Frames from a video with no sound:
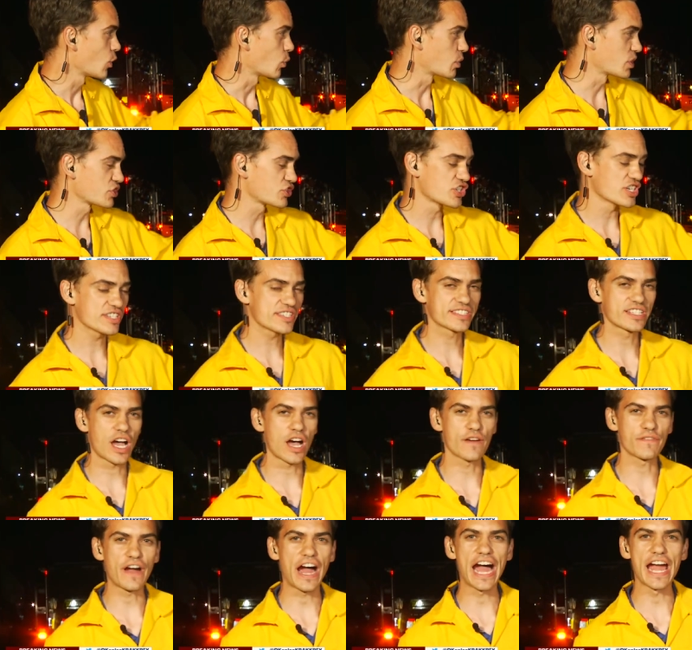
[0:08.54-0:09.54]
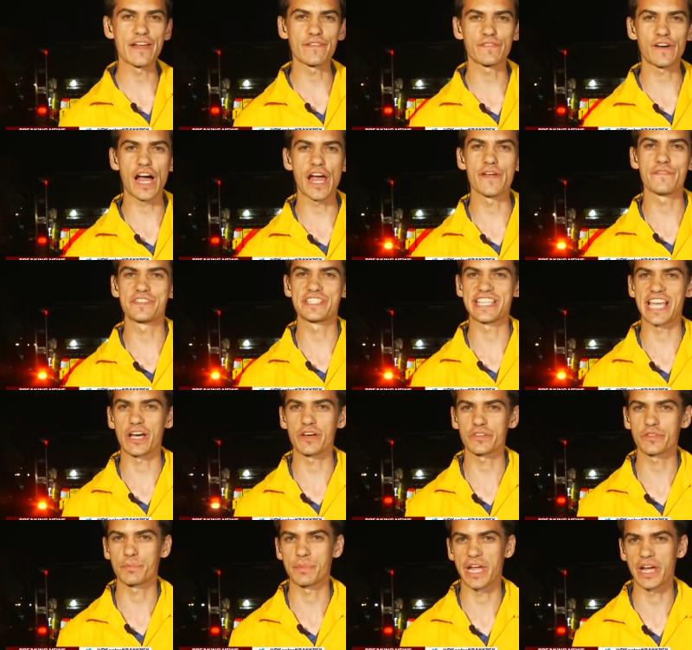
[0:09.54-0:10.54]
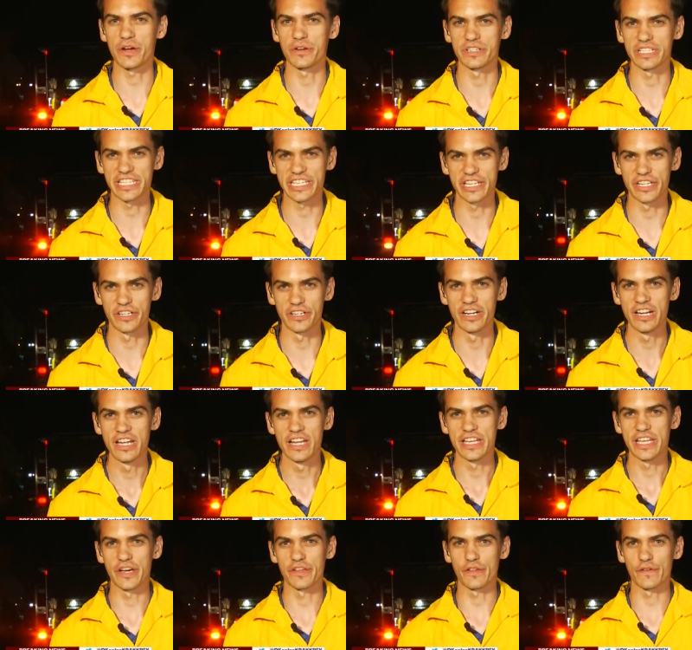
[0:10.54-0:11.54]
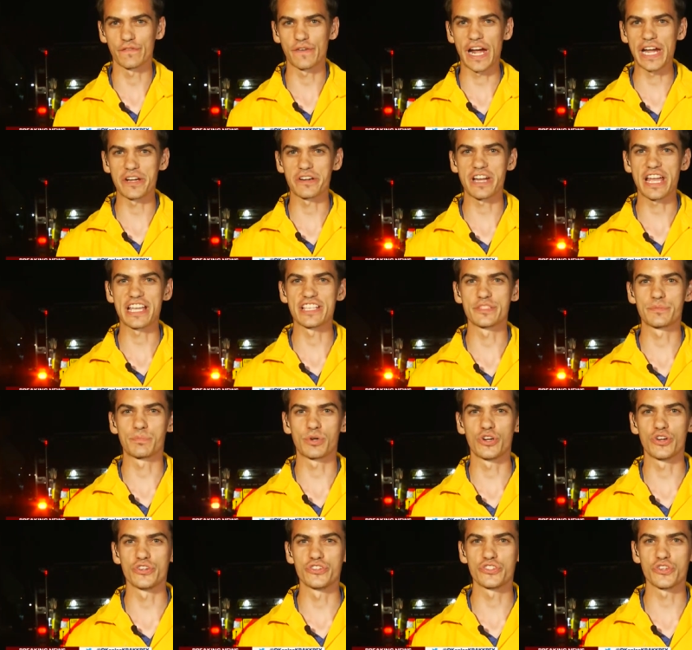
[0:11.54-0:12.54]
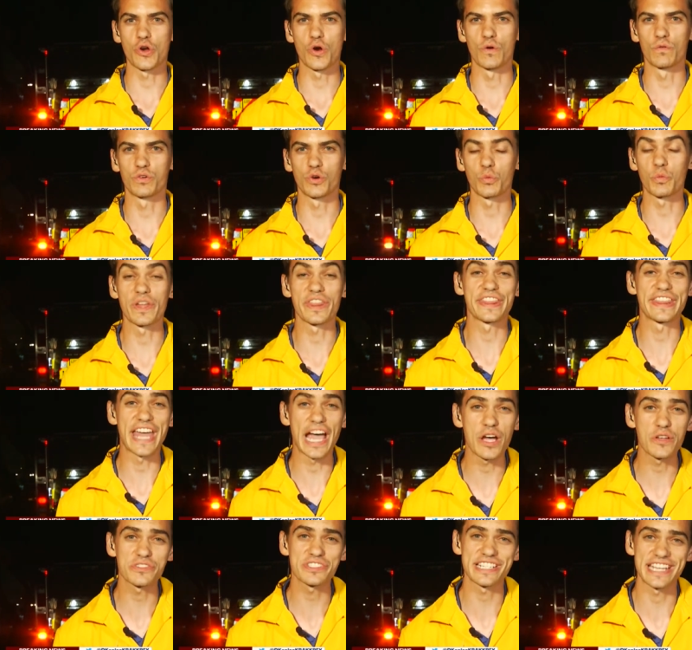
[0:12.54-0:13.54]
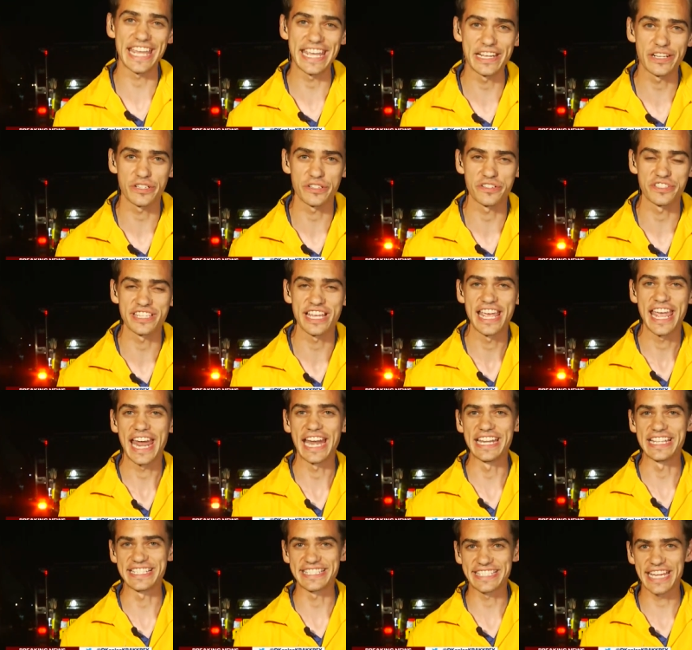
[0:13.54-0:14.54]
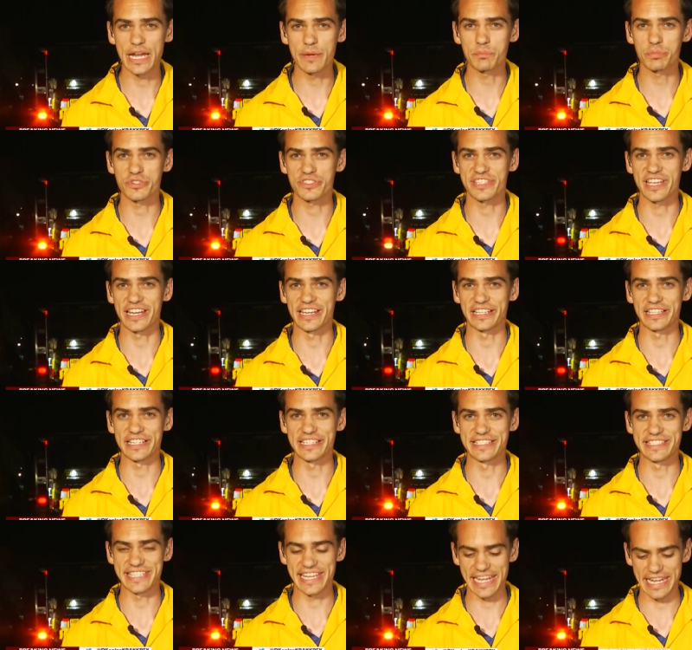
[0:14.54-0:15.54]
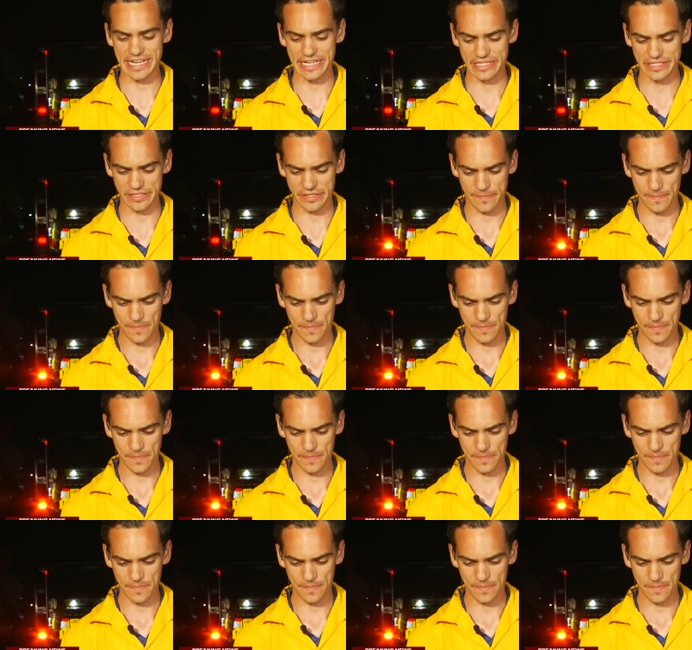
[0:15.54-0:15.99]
We're just off I-5 southbound here. Now the fire has burned over 1,000 acres and is 10% contained.